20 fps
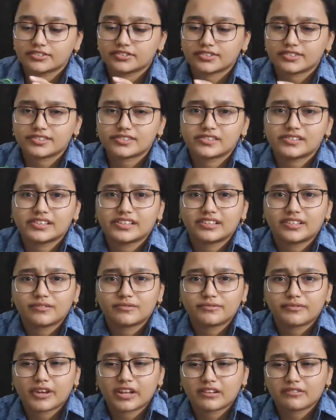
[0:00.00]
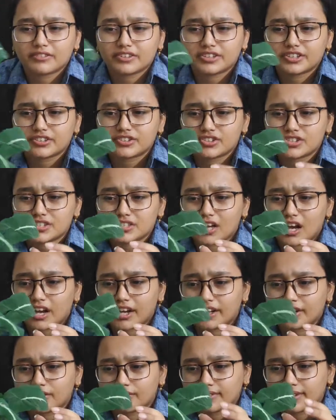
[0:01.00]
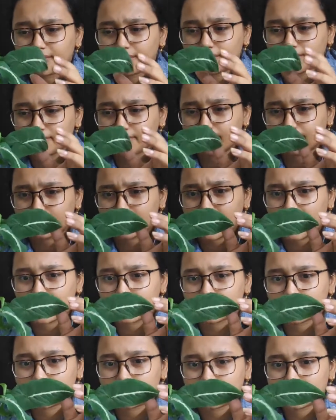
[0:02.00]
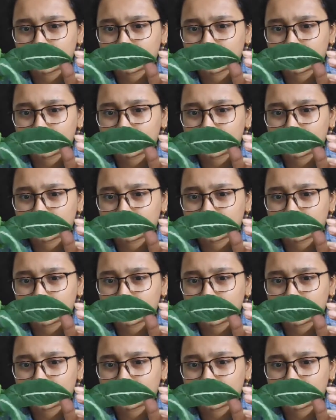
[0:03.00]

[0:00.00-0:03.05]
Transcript: Just see the velvety shine of the plant,